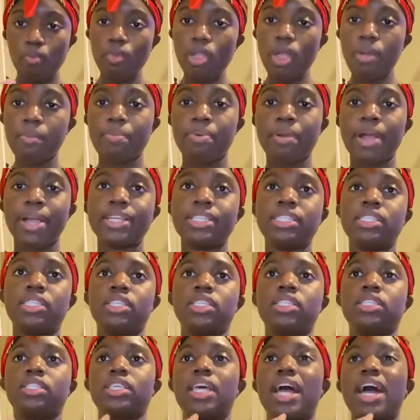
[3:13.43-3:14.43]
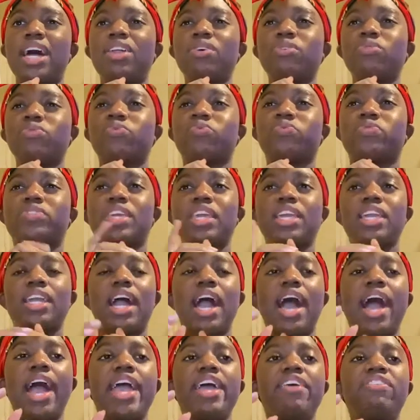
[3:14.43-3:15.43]
prices. I don't think
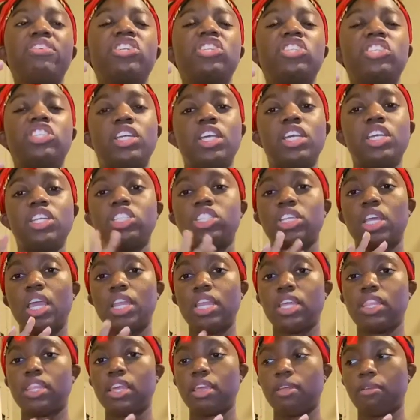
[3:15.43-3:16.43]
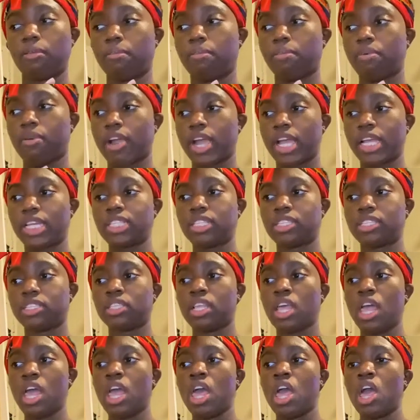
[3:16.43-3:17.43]
I haven't changed anything price
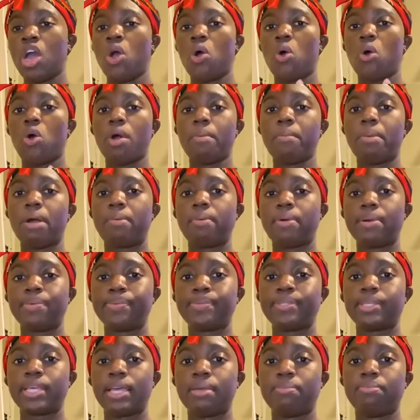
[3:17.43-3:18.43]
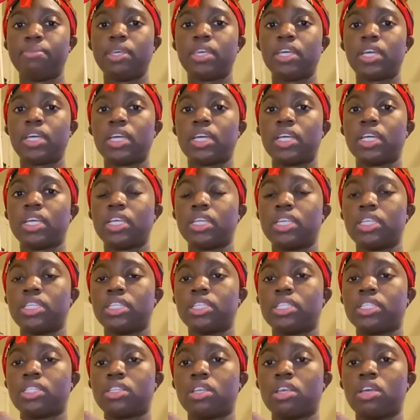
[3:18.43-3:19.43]
on my website
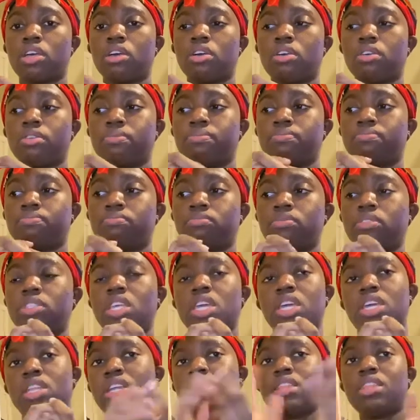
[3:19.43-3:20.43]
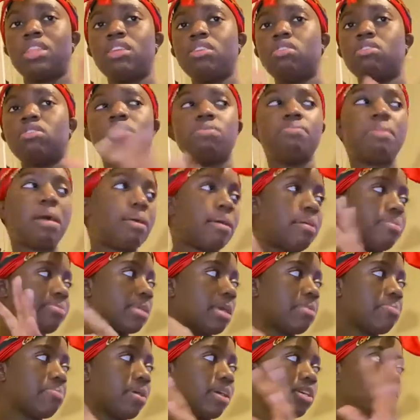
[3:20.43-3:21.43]
because nothing on my
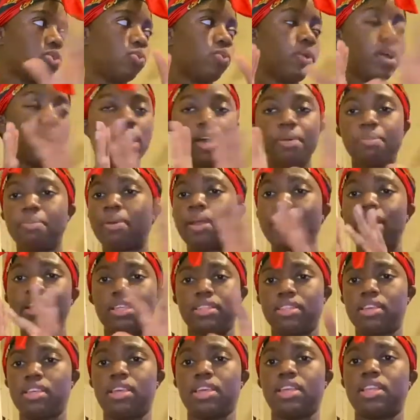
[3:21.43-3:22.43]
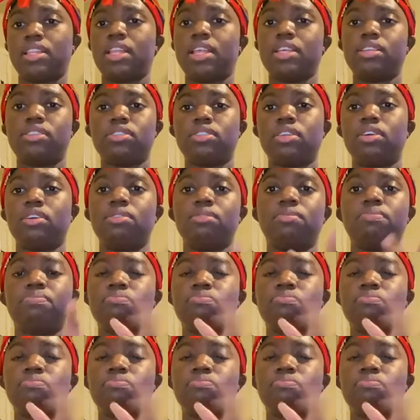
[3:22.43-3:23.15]
website price went up or anything like that, so